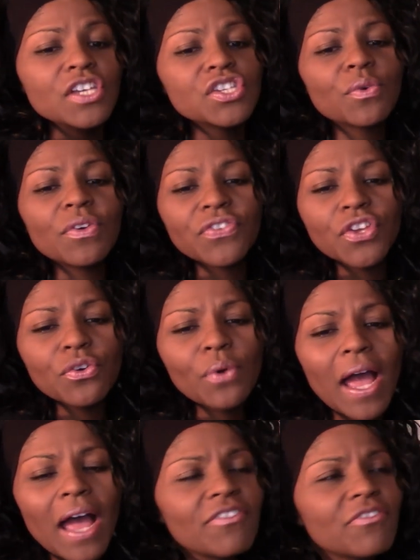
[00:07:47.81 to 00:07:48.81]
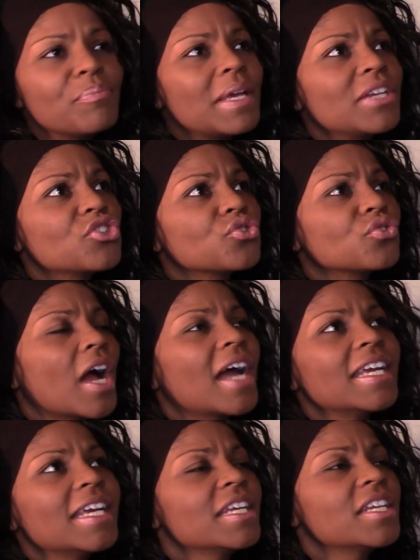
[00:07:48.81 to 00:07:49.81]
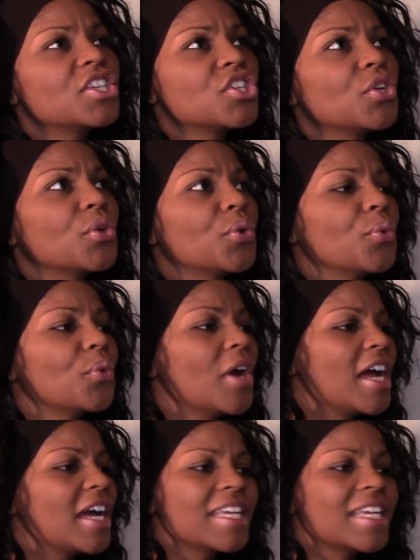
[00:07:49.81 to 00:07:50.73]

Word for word: So if you have been trying to